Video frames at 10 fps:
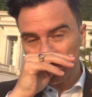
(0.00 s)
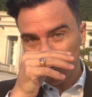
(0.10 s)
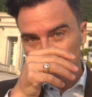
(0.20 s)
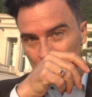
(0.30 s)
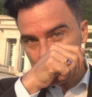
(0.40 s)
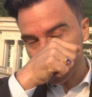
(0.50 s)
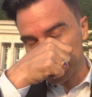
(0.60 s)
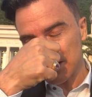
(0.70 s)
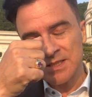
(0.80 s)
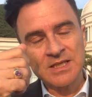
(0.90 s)
give you
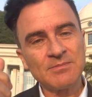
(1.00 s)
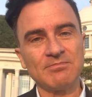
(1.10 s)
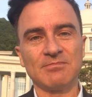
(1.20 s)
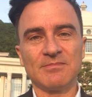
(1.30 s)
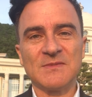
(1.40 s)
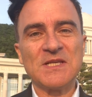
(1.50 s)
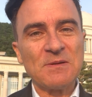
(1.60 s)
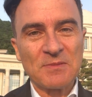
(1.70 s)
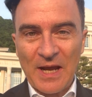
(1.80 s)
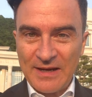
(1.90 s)
such deep,
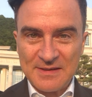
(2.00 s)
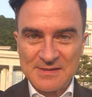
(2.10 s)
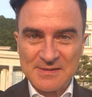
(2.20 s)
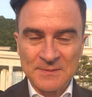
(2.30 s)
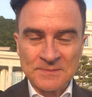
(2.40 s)
deep guidance.